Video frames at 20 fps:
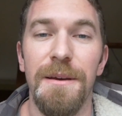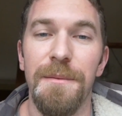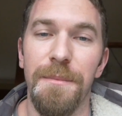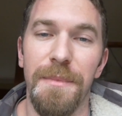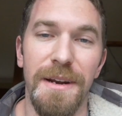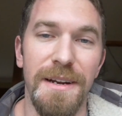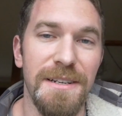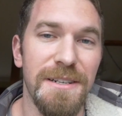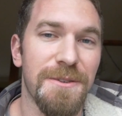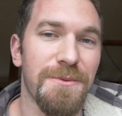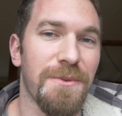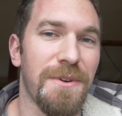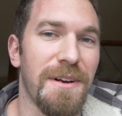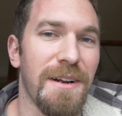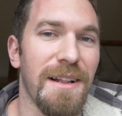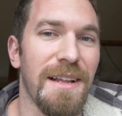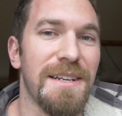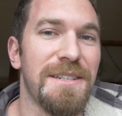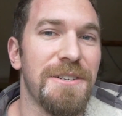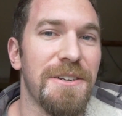But I just wanted
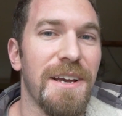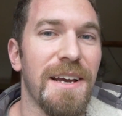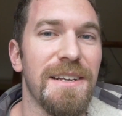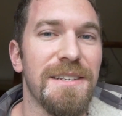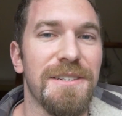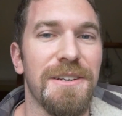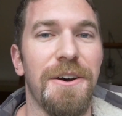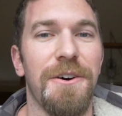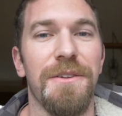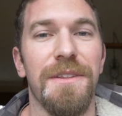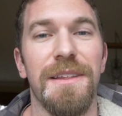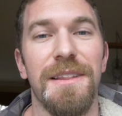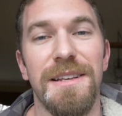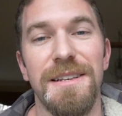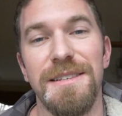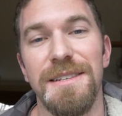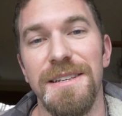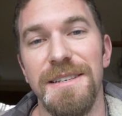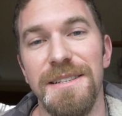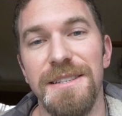to let you guys know that
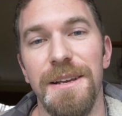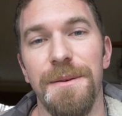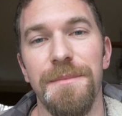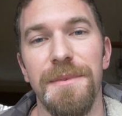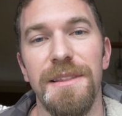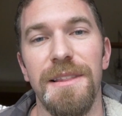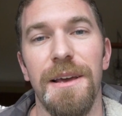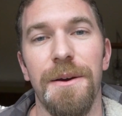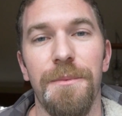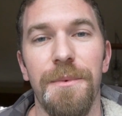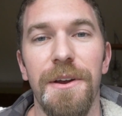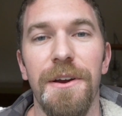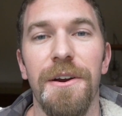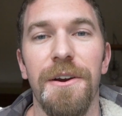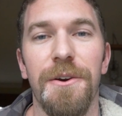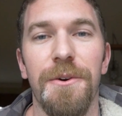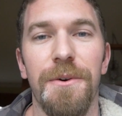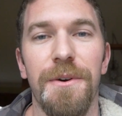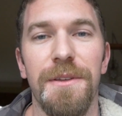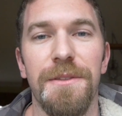this is something that we
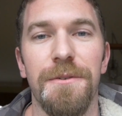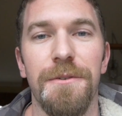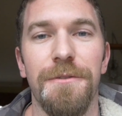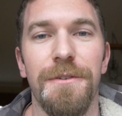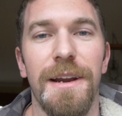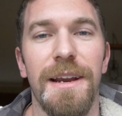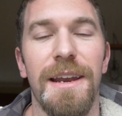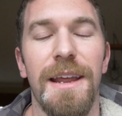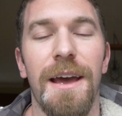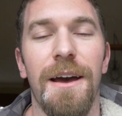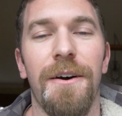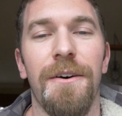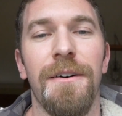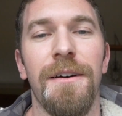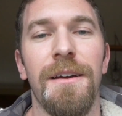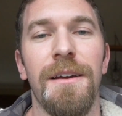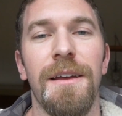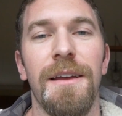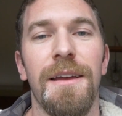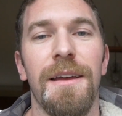are going through right now.
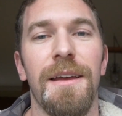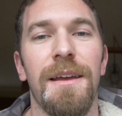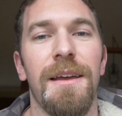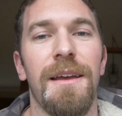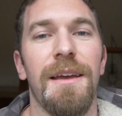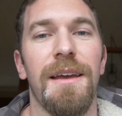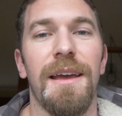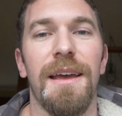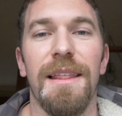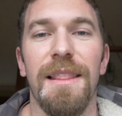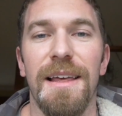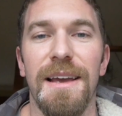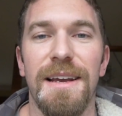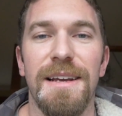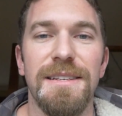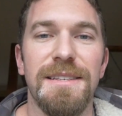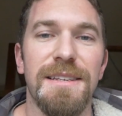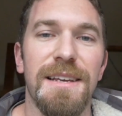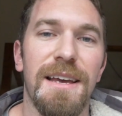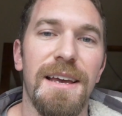And like I
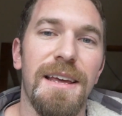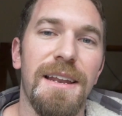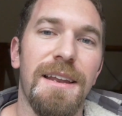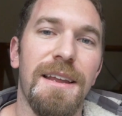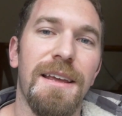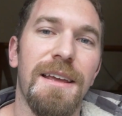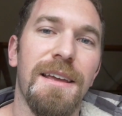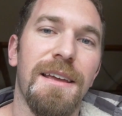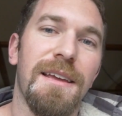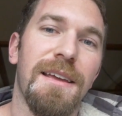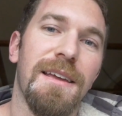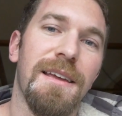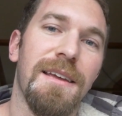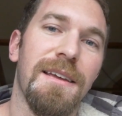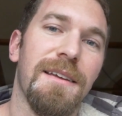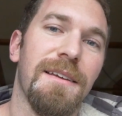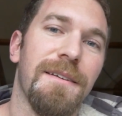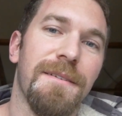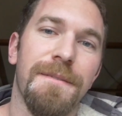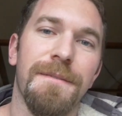said,
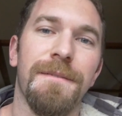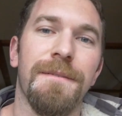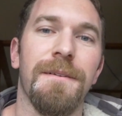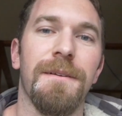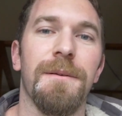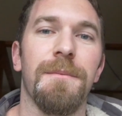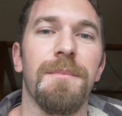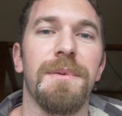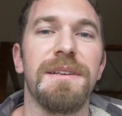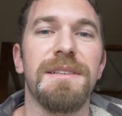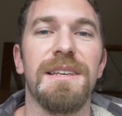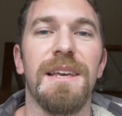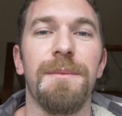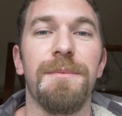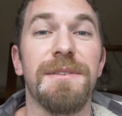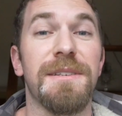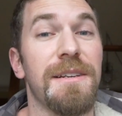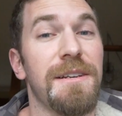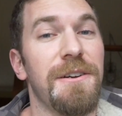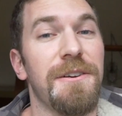please keep
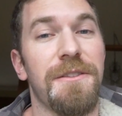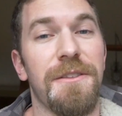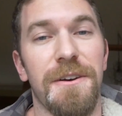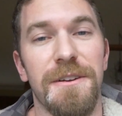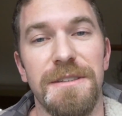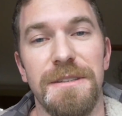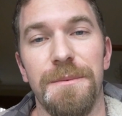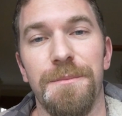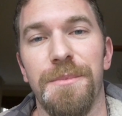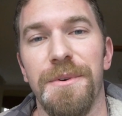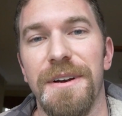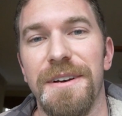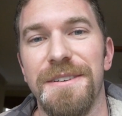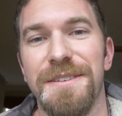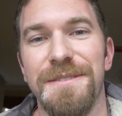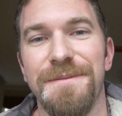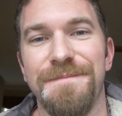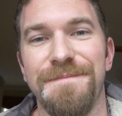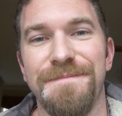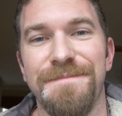us in your thoughts and prayers.